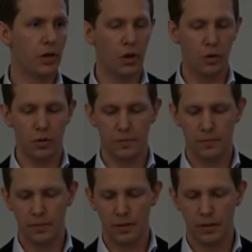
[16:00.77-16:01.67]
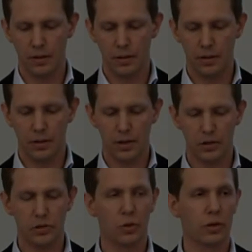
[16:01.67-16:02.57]
but no,
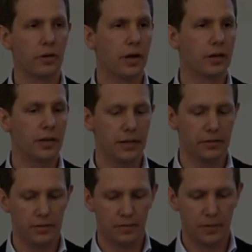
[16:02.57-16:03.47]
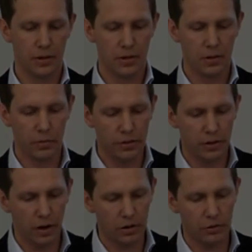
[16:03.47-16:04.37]
in the short run at least,
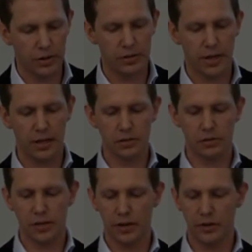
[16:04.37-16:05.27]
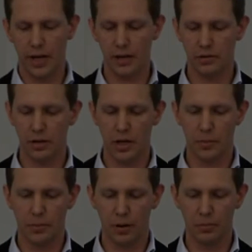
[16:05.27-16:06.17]
with regard to residential
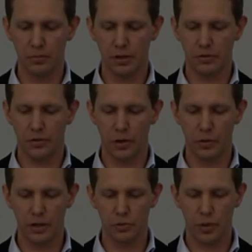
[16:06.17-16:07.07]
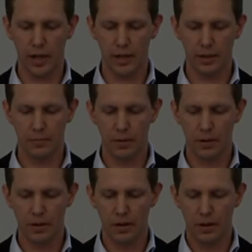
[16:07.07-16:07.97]
segregation and the problems that follow in its wake.
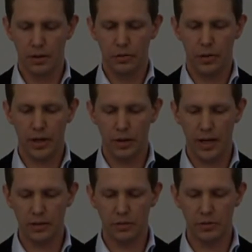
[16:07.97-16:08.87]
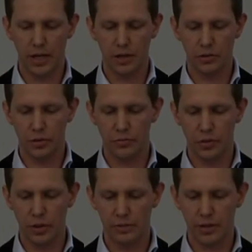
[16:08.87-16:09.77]
The regulation of
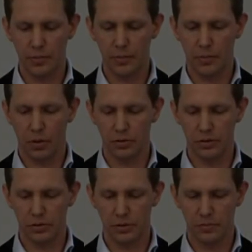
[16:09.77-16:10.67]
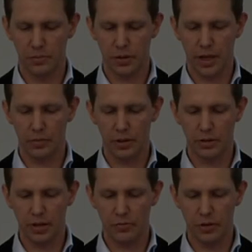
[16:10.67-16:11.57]
Danish refugee settlement policies,
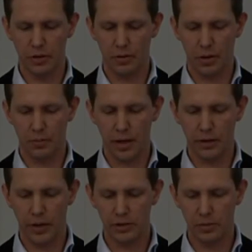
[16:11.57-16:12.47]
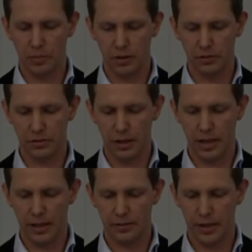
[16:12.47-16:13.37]
together with the toughening of migration
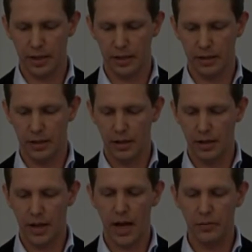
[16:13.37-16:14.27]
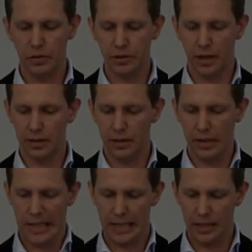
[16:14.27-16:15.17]
policies in the last decade, have
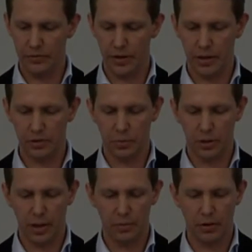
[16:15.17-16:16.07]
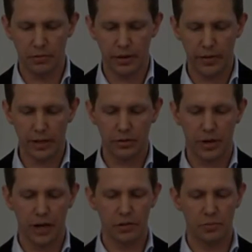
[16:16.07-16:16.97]
resulted in a very small number of
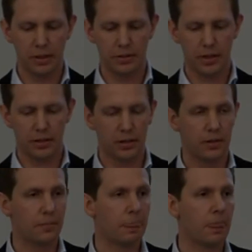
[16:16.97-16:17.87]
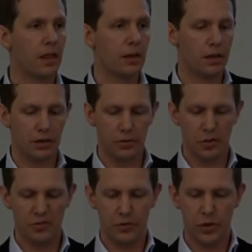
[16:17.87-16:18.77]
direct arrivals being settled.
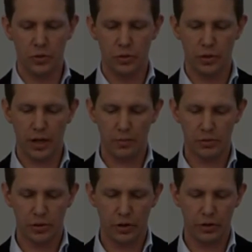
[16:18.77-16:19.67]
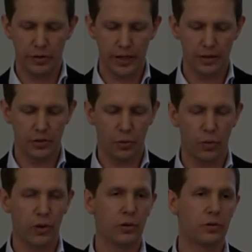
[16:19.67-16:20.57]
The few newcomers who go
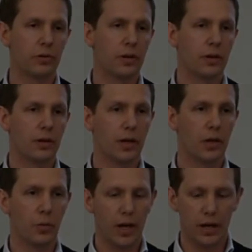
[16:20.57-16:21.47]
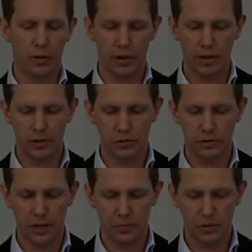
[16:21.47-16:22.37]
directly to Århus get a
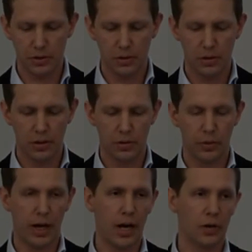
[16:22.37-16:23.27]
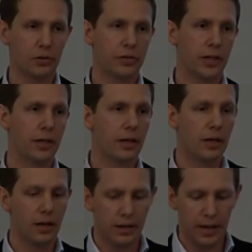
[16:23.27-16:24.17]
well-organized reception with
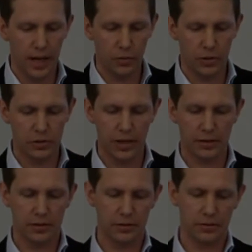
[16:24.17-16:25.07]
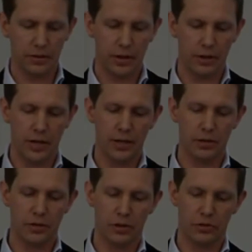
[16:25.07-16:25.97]
housing, language lessons, and an
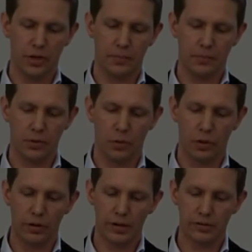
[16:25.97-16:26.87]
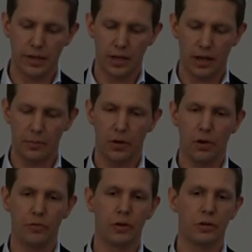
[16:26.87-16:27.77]
internship already set
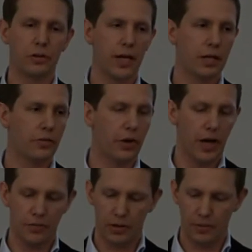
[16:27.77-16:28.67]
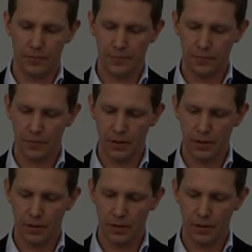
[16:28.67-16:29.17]
up, often on the date of arrival.